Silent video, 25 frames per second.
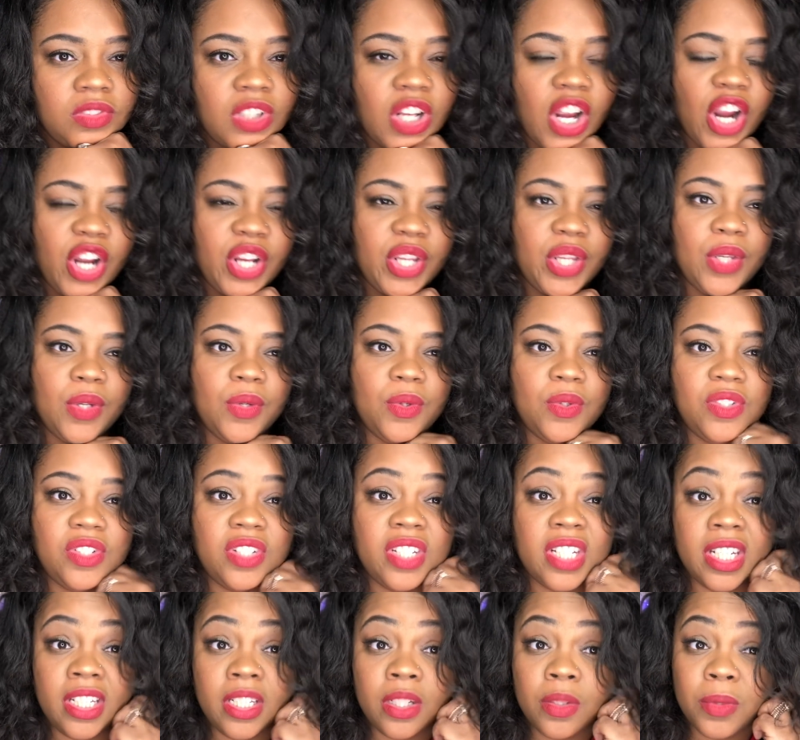Are you
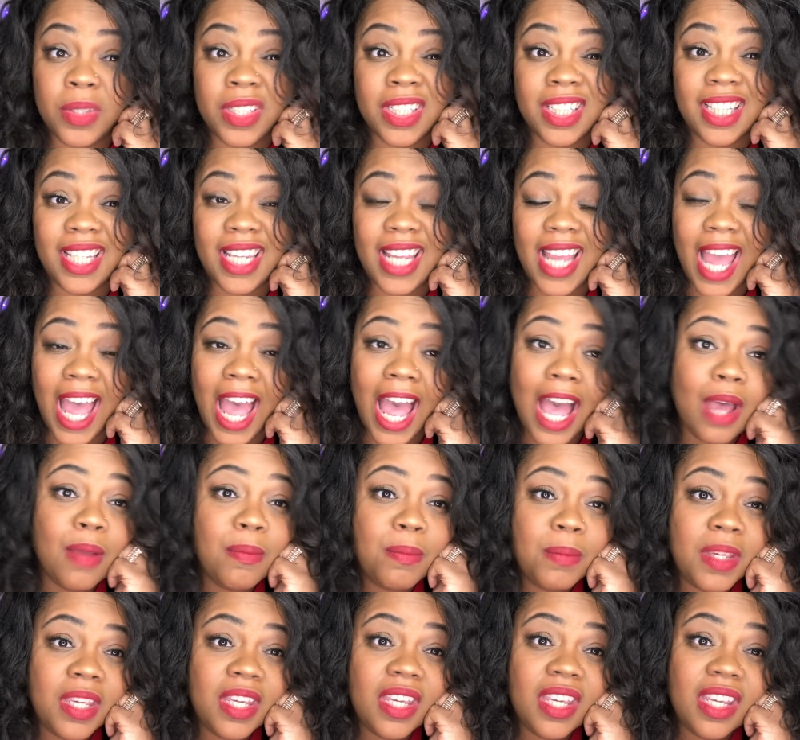genuinely
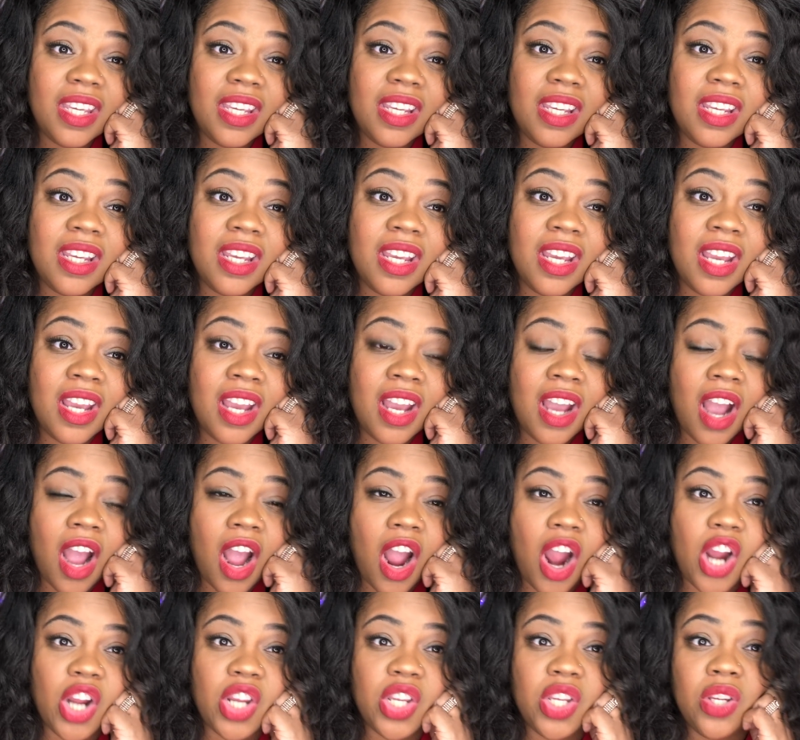happy?
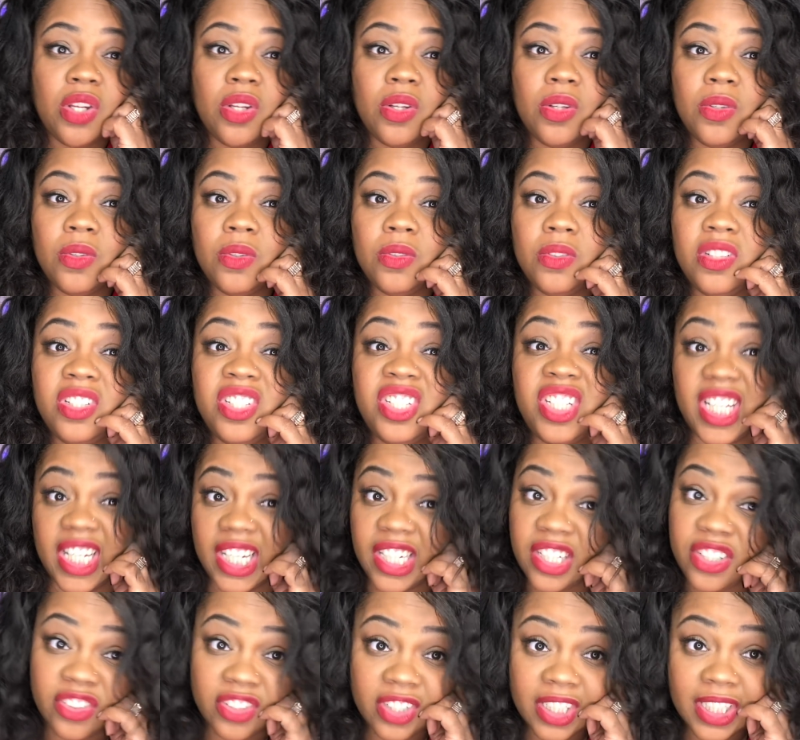Are you
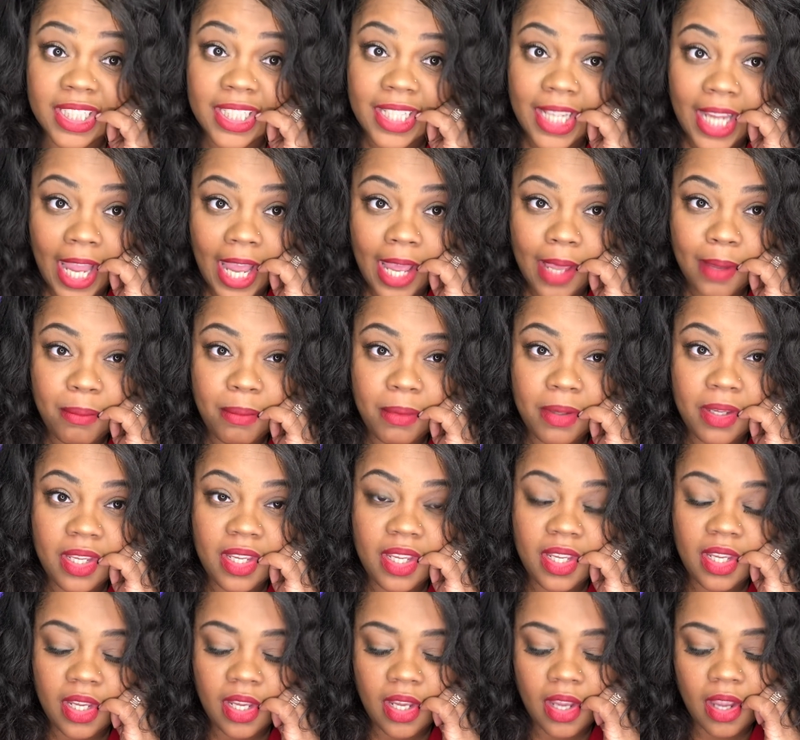generally
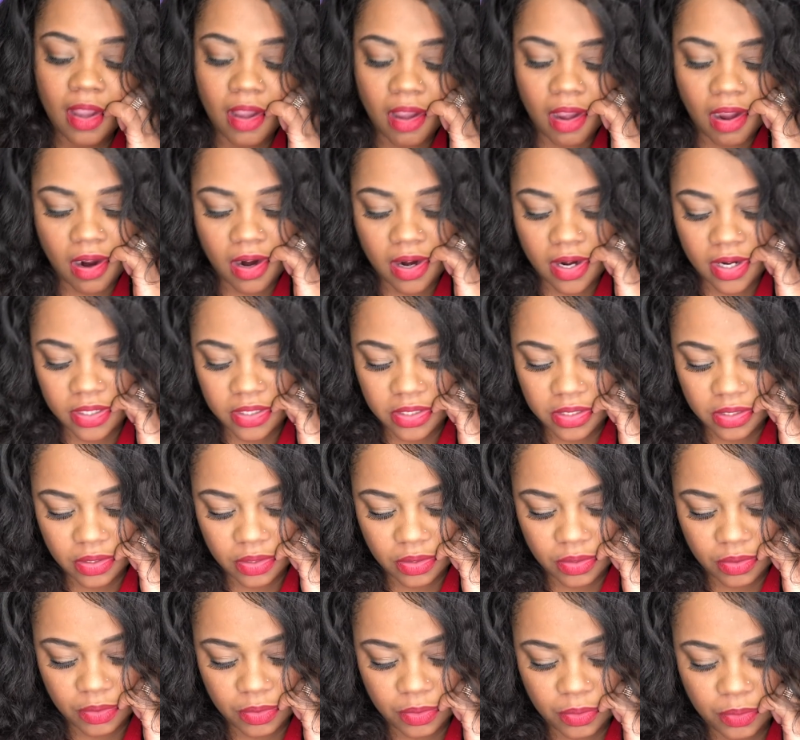happy? Are
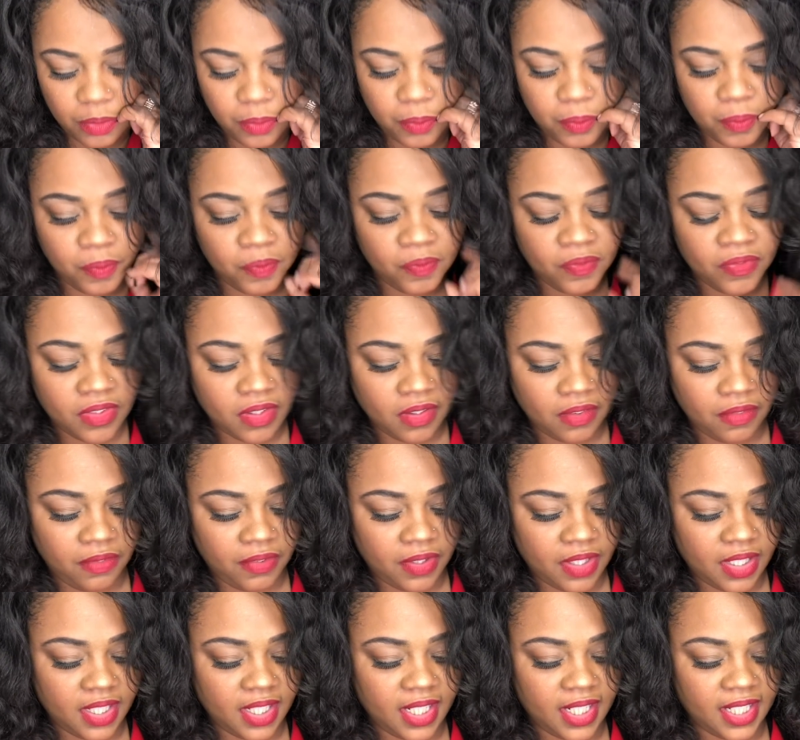you
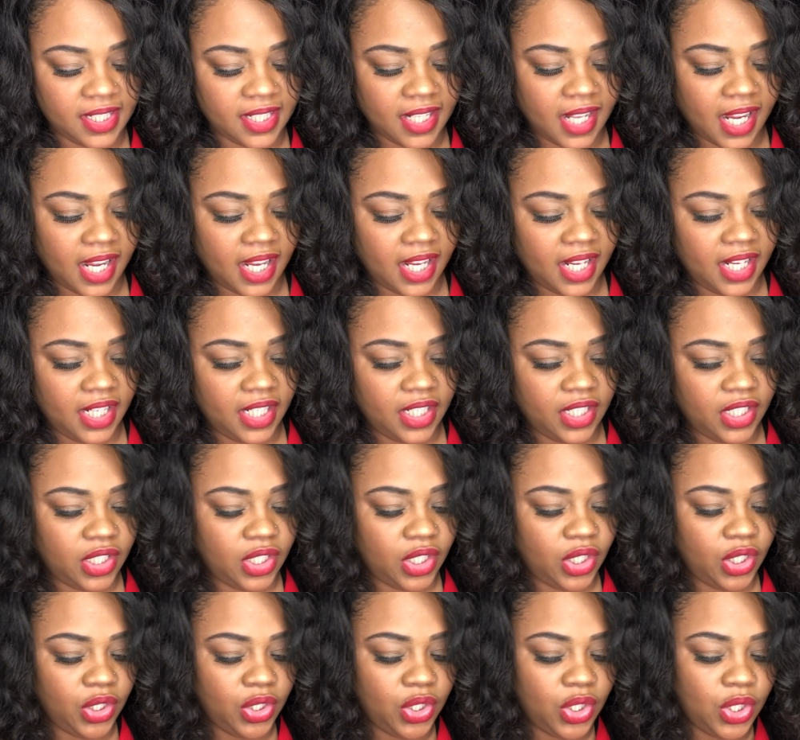feeling like
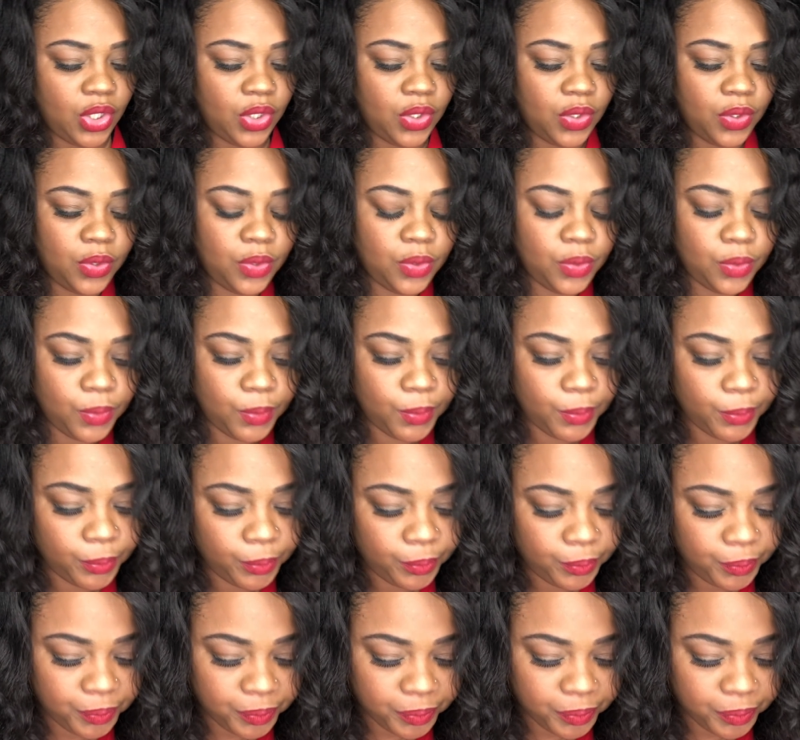you